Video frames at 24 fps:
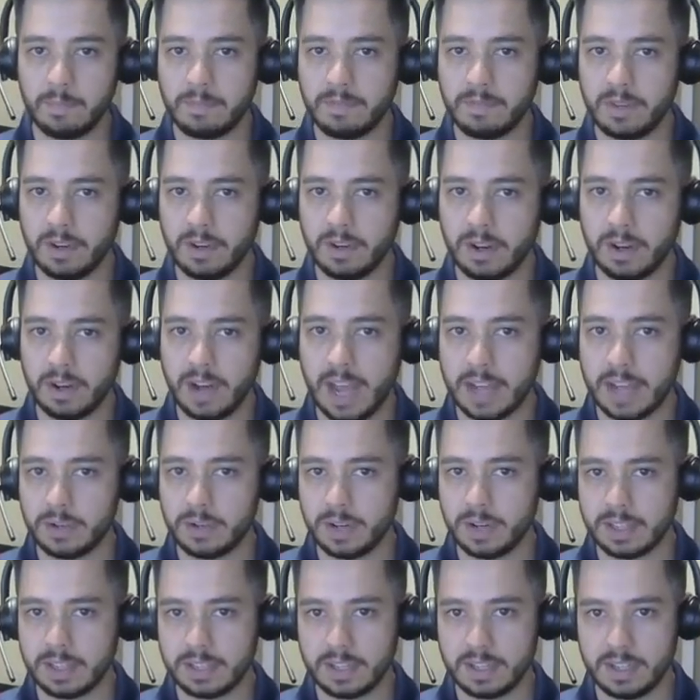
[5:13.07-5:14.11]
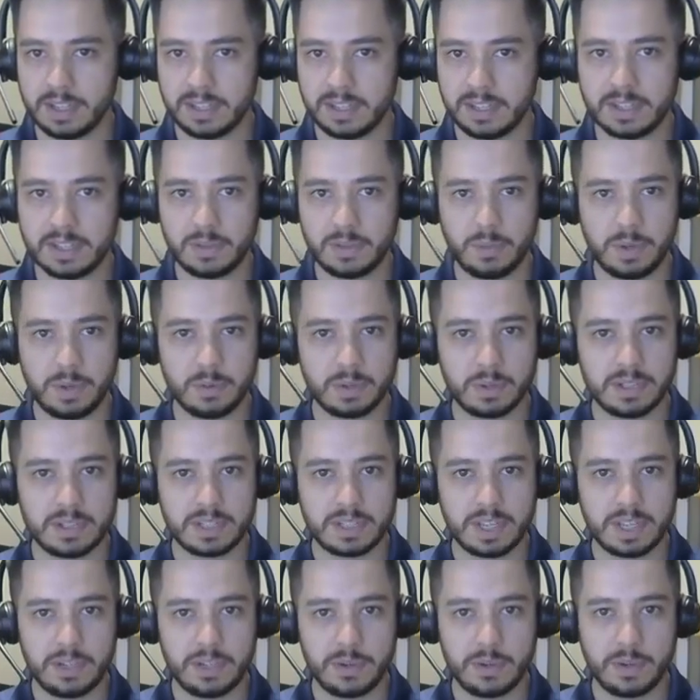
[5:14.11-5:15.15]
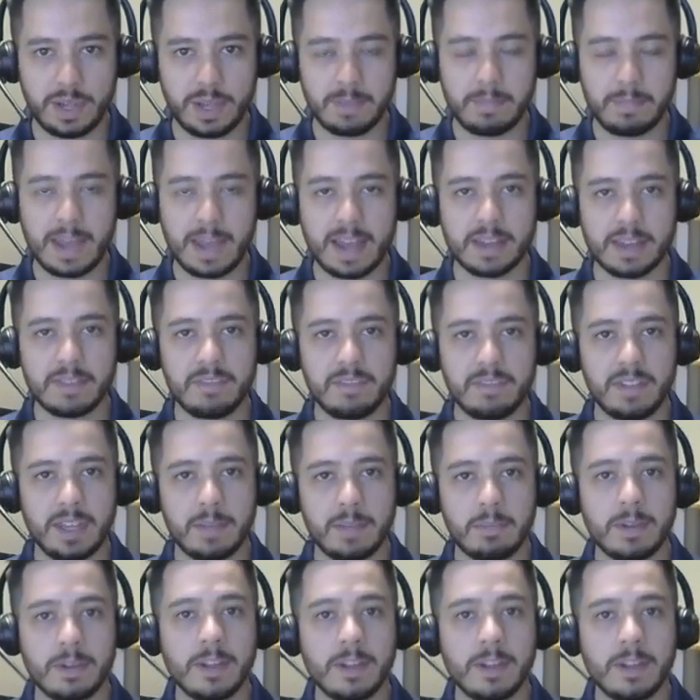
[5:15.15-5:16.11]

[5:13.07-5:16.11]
for your address, and we will send you a backflip,